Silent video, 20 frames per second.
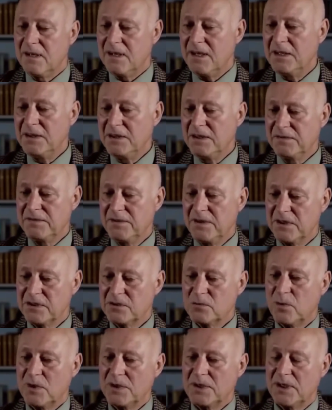In the
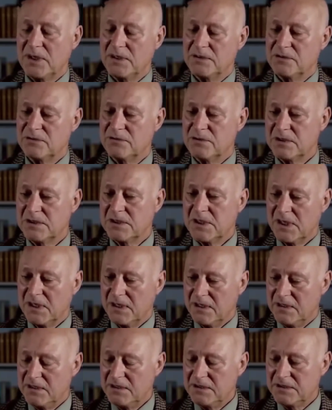first 100
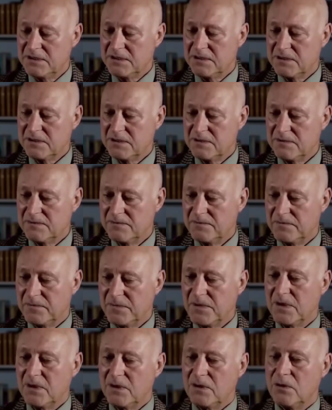days,
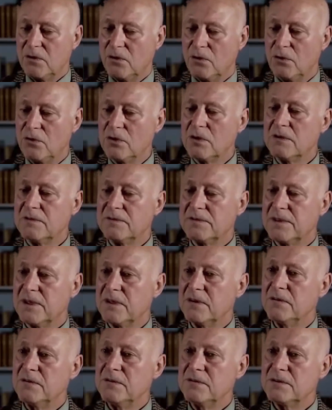all of
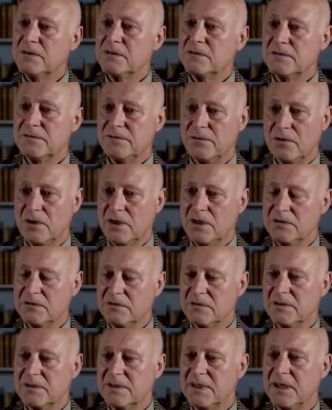those
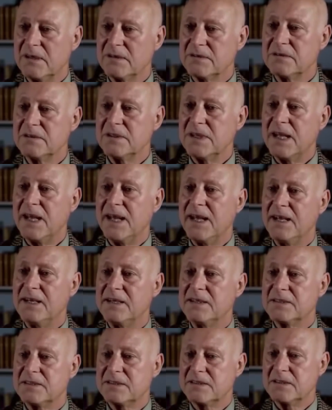400,000
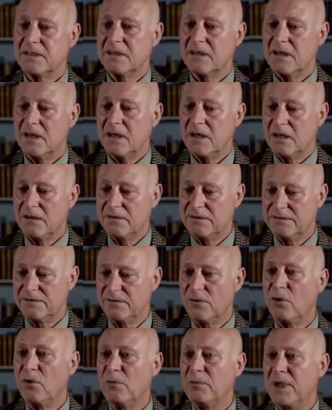eggs are
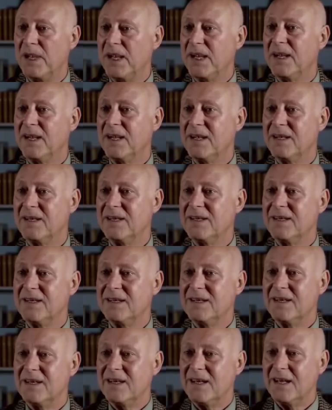forming
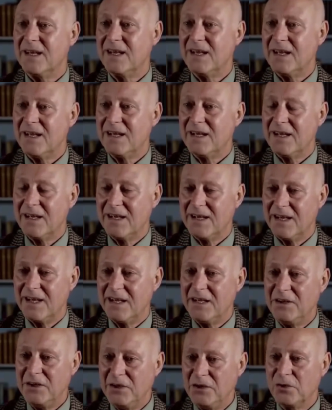
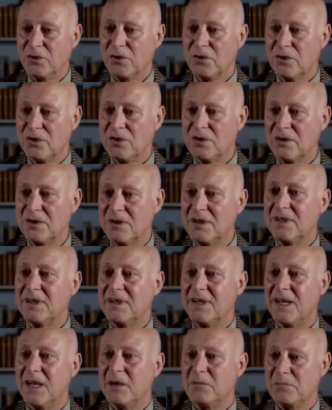in your
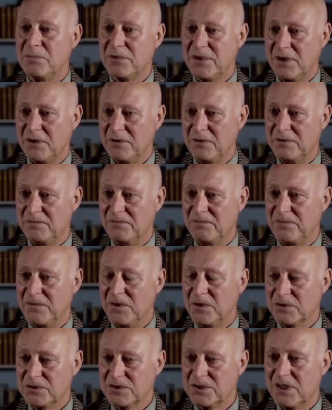embryo,
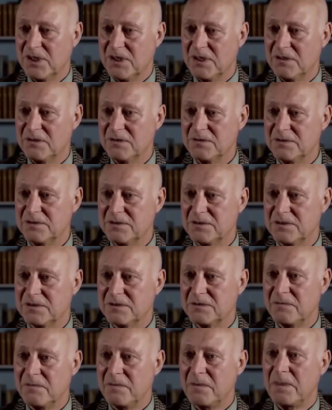your
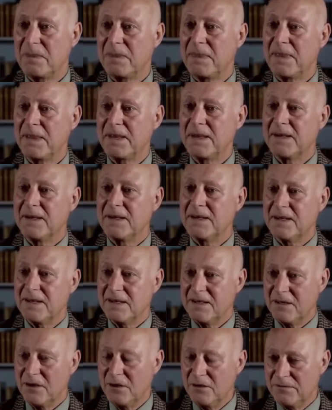child's
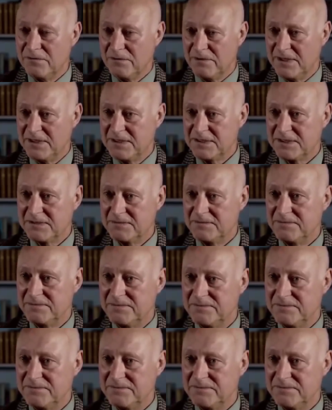ovaries.